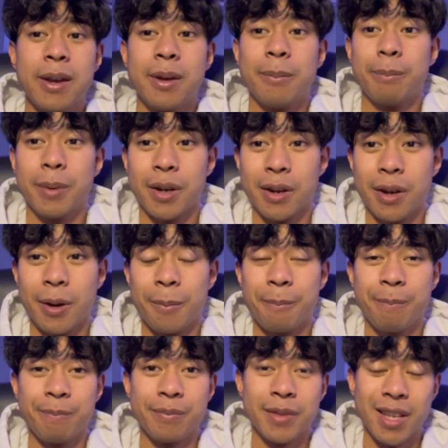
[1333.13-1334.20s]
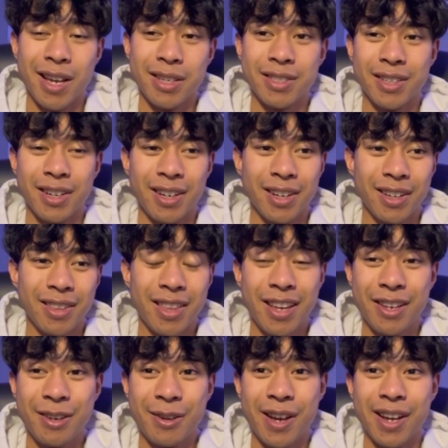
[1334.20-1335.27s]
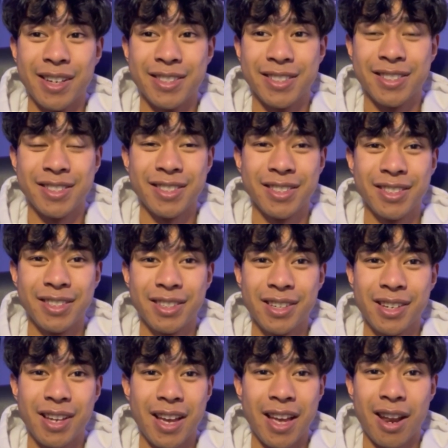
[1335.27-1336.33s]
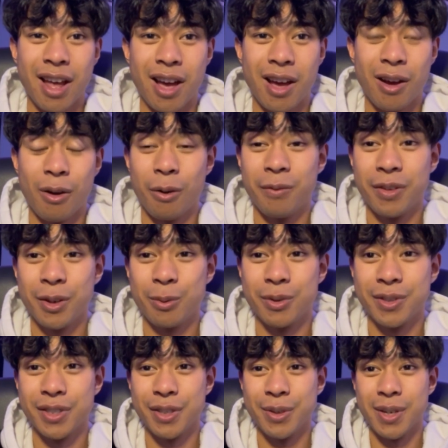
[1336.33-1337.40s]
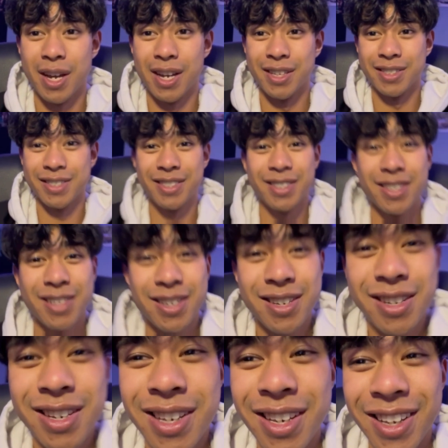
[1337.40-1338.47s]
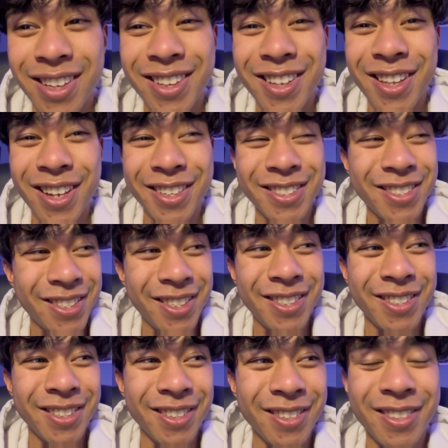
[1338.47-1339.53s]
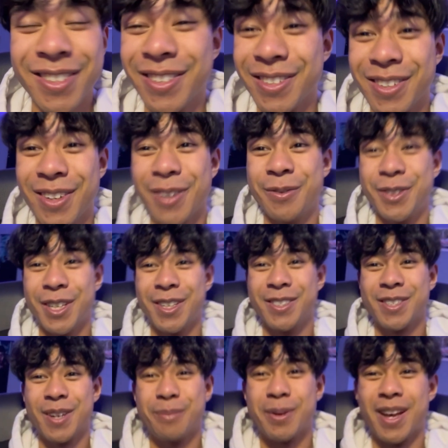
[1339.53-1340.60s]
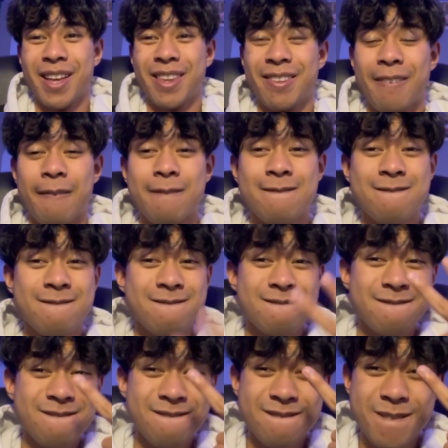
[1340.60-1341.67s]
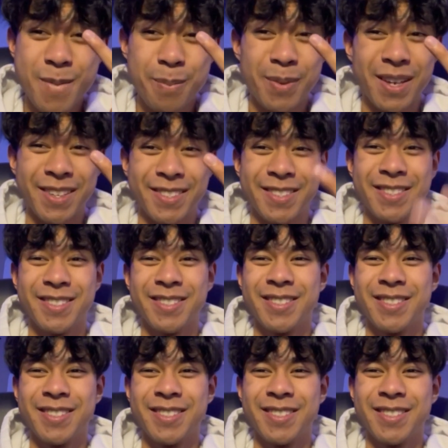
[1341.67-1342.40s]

but thank you guys, and hopefully we'll see you guys in the next season of Chainsaw Man. Peace.